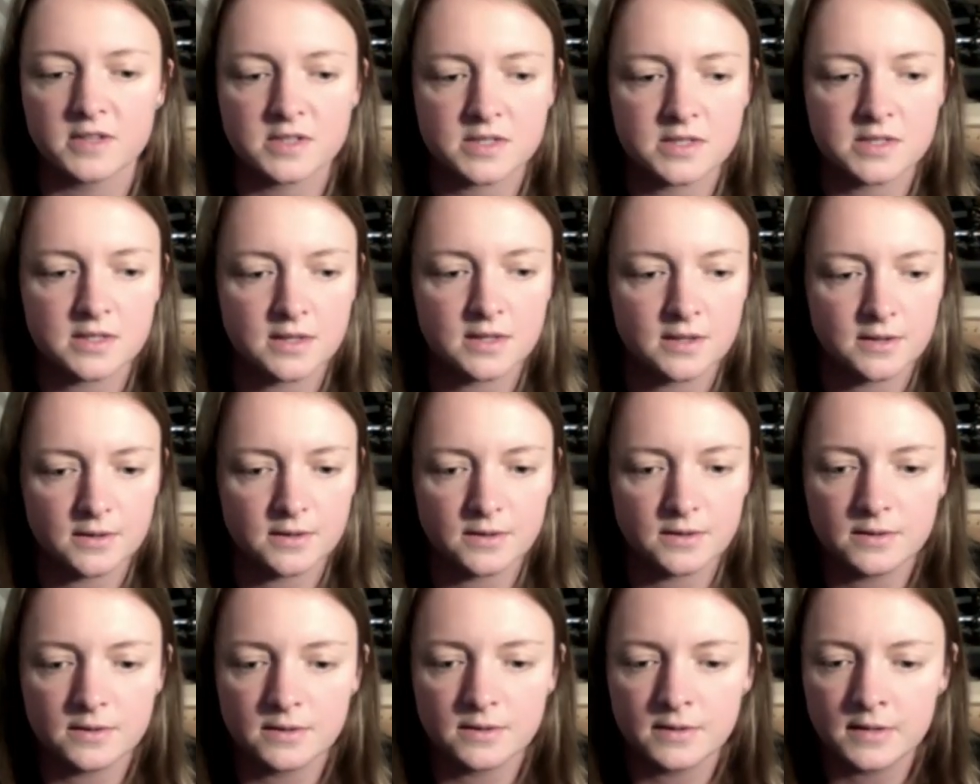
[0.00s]

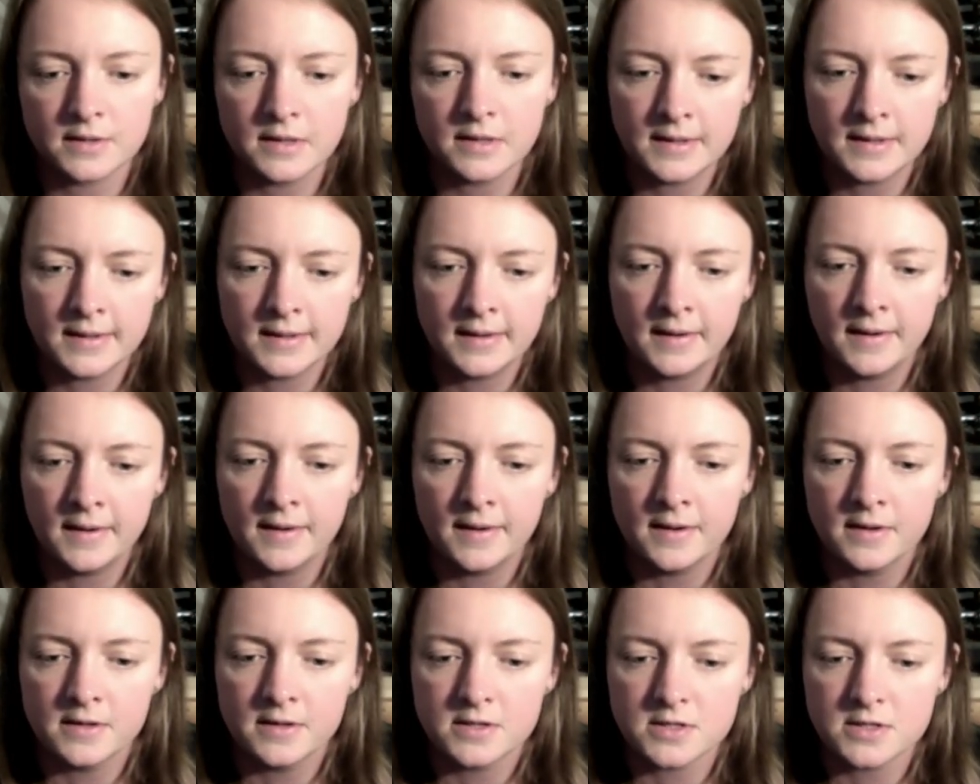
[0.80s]
So
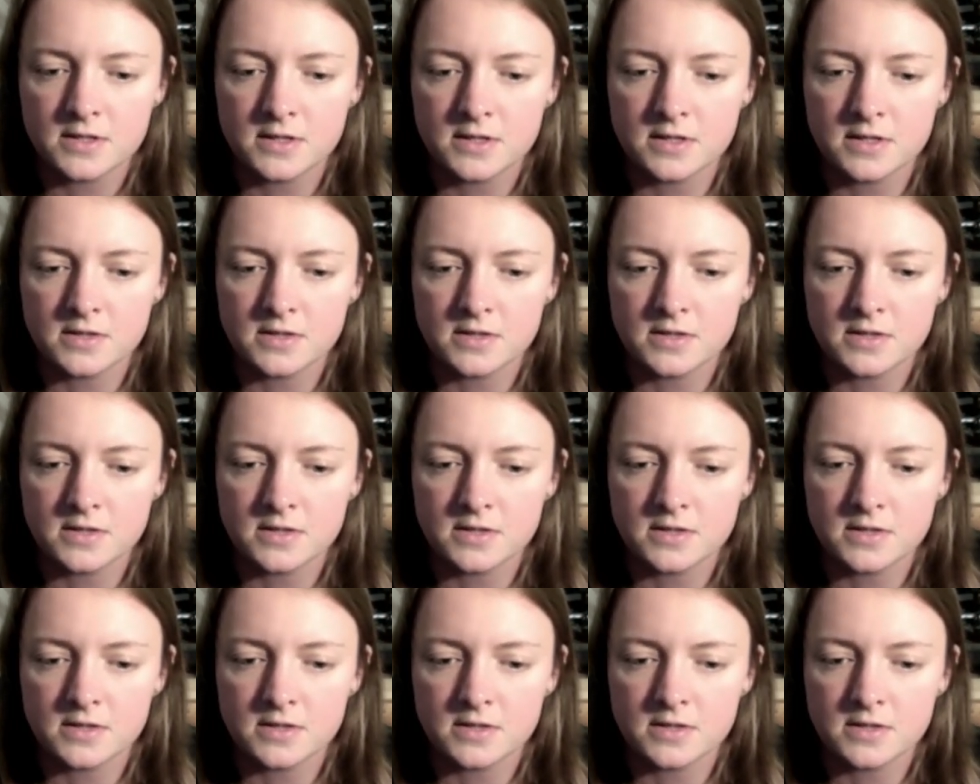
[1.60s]
share